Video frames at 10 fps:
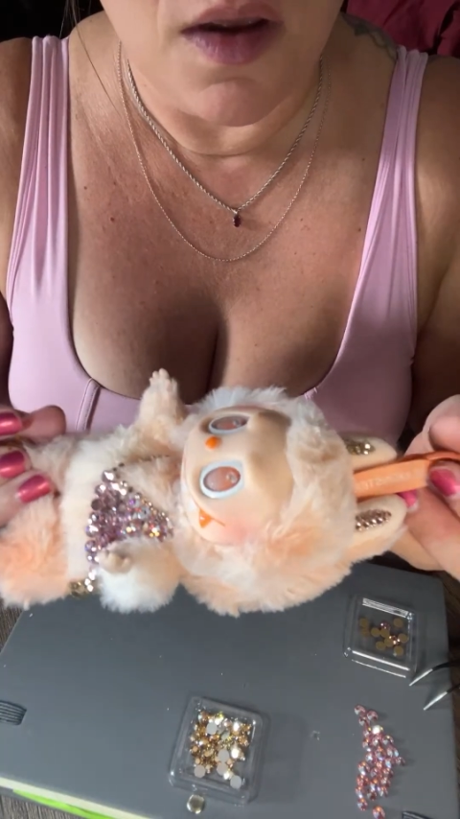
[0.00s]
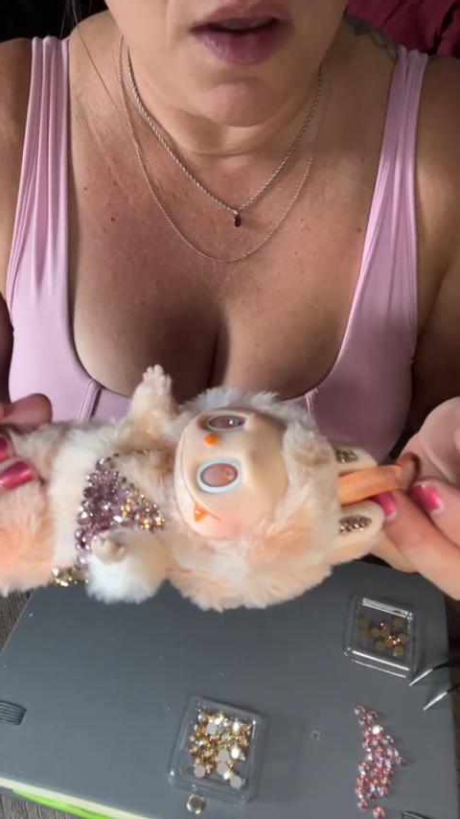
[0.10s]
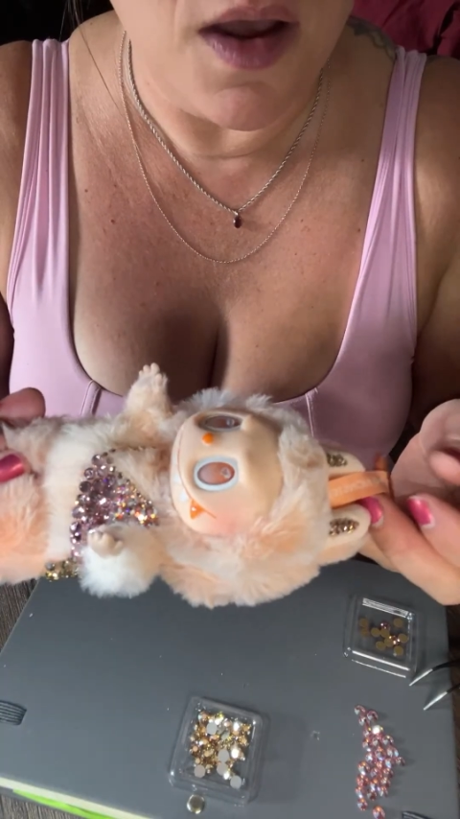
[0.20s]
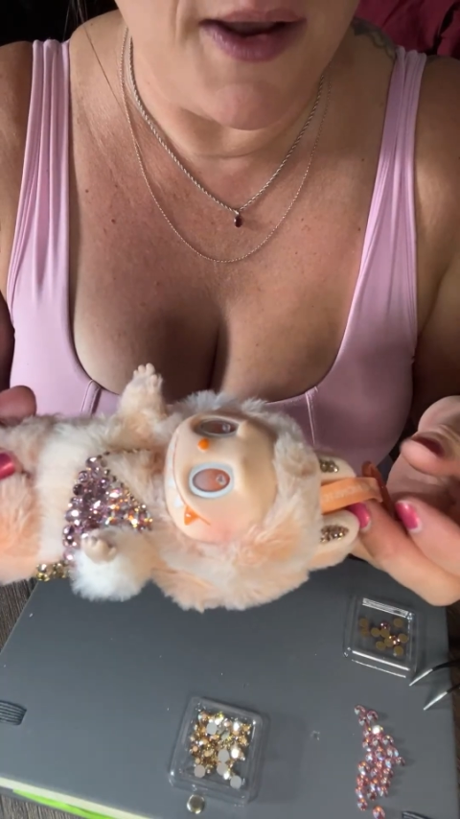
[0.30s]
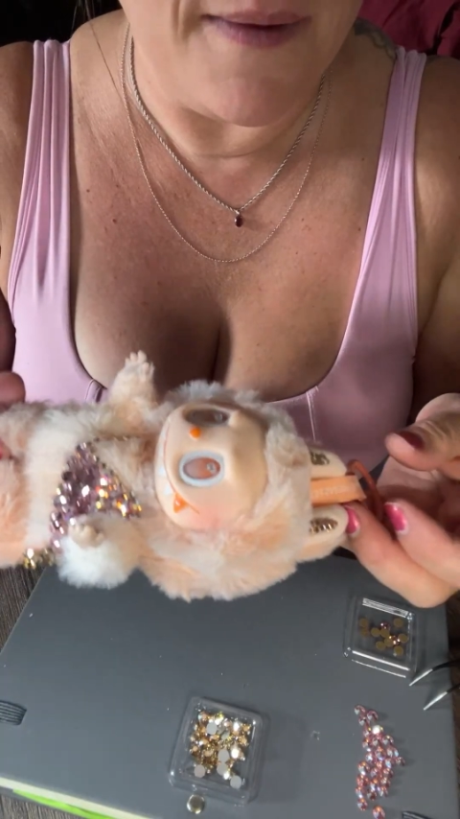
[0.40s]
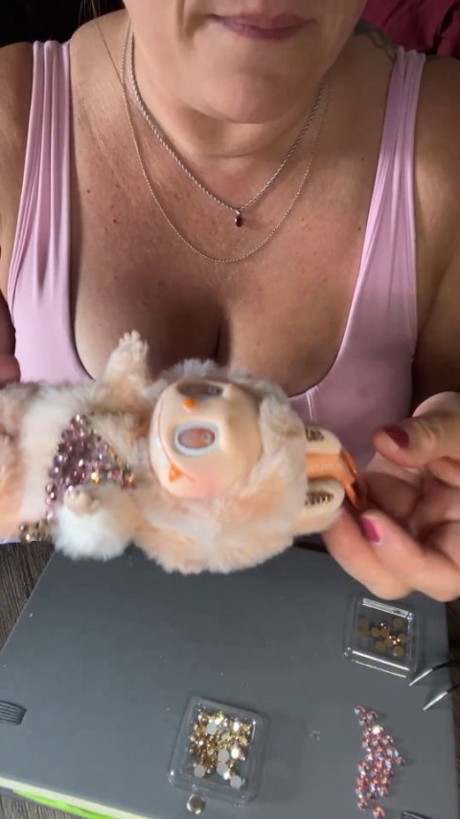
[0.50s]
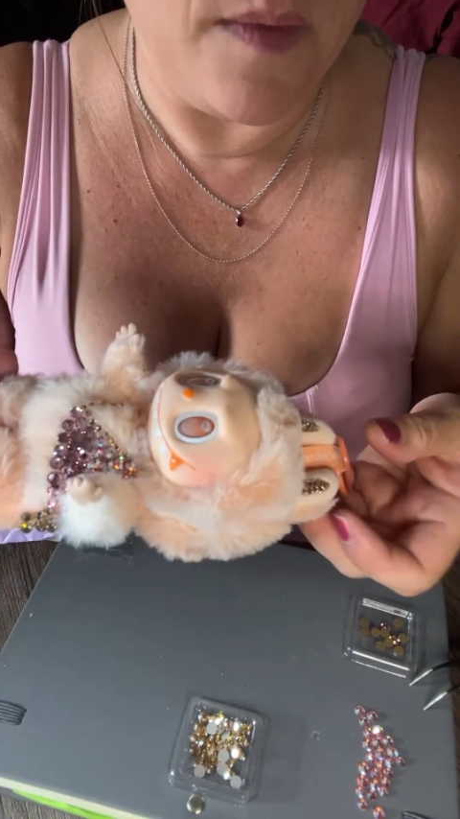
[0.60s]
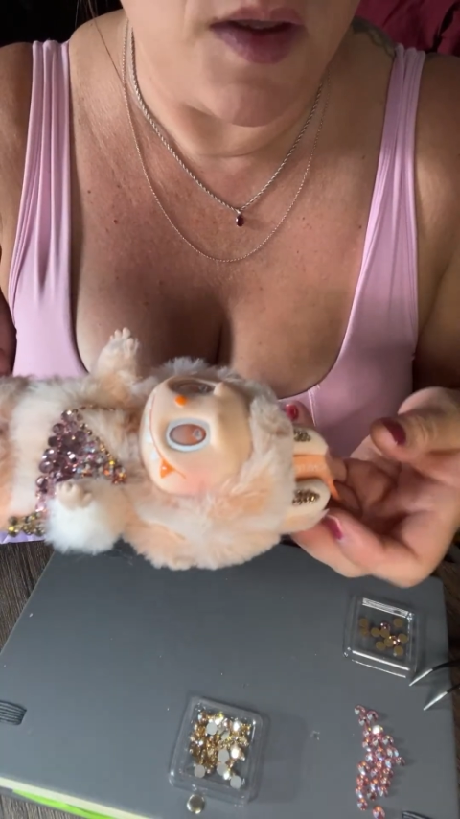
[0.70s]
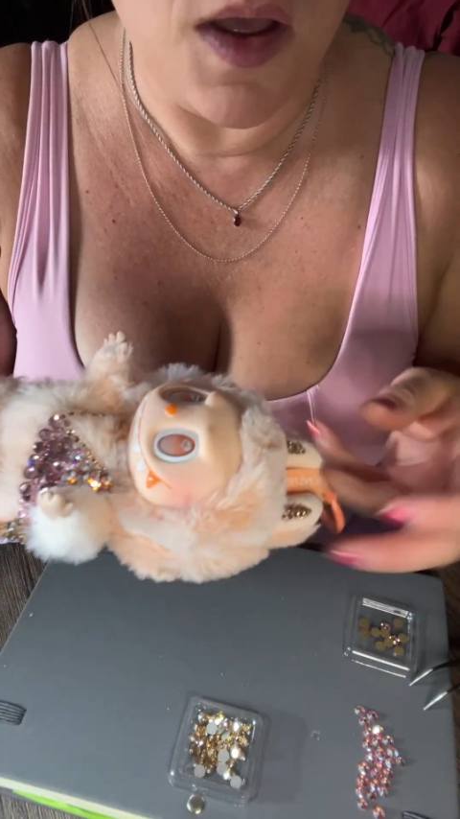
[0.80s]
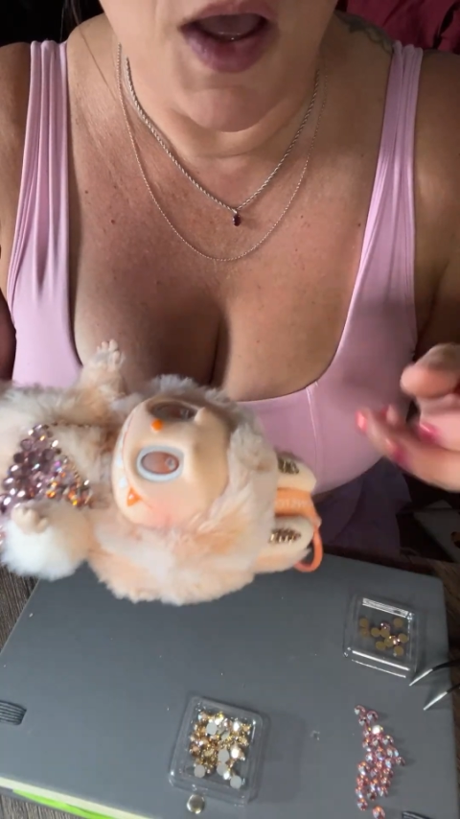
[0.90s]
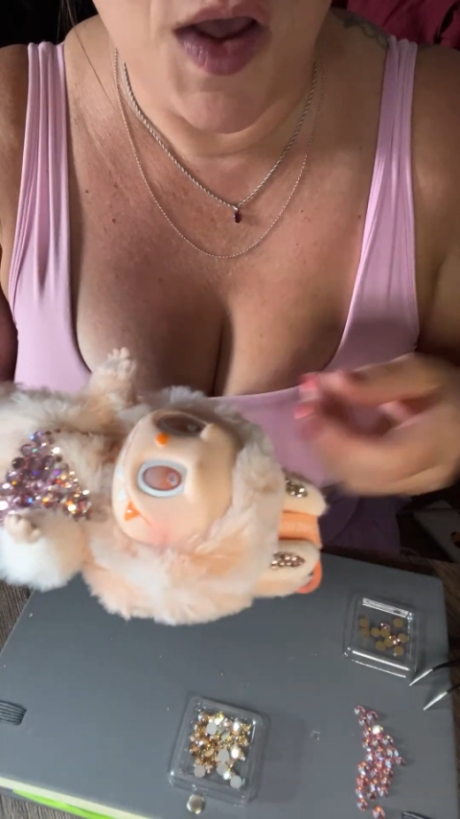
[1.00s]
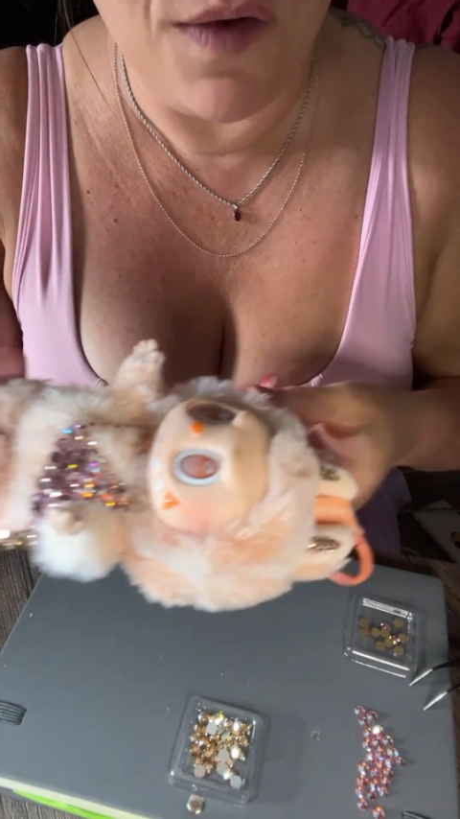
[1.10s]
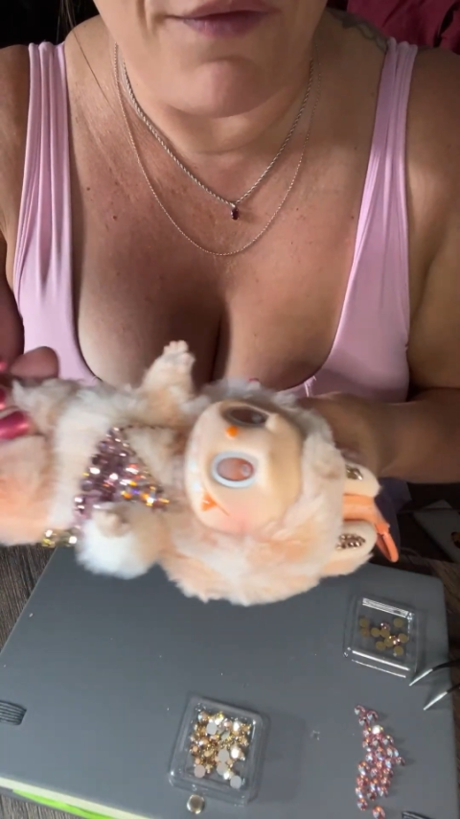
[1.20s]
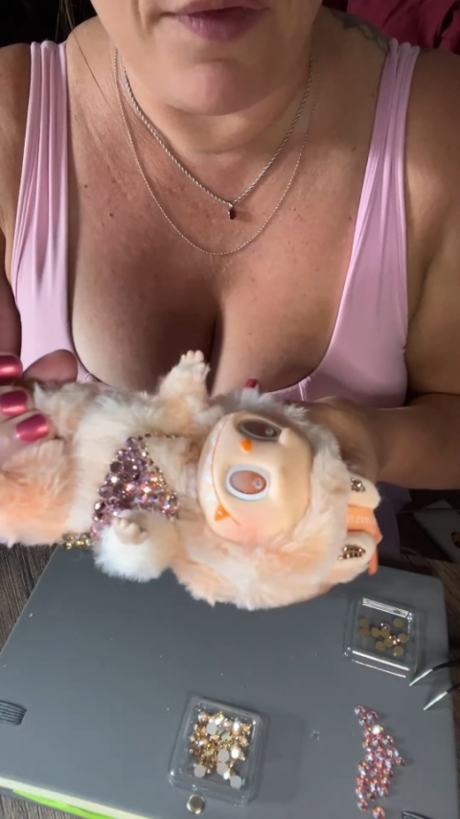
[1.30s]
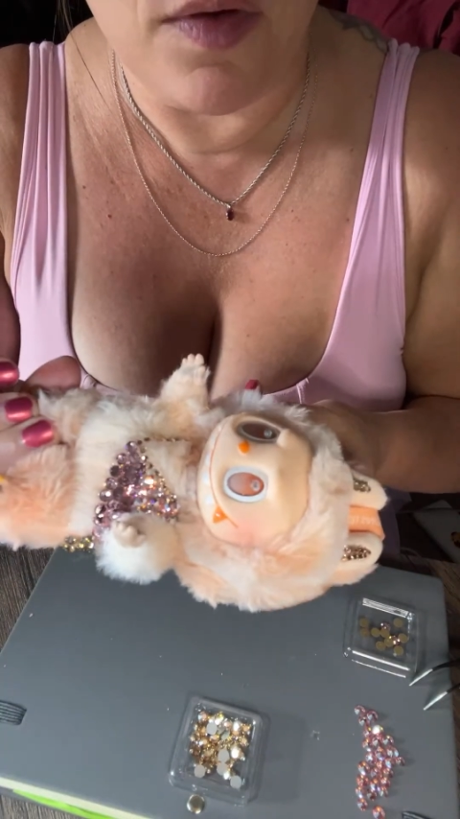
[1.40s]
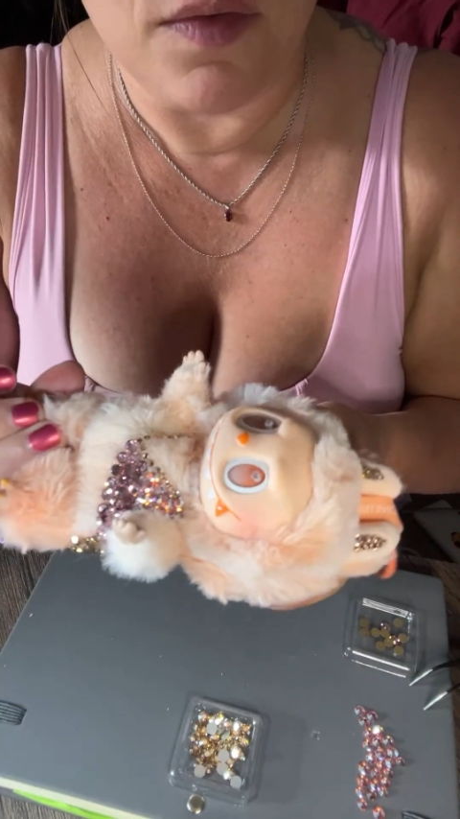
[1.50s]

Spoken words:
of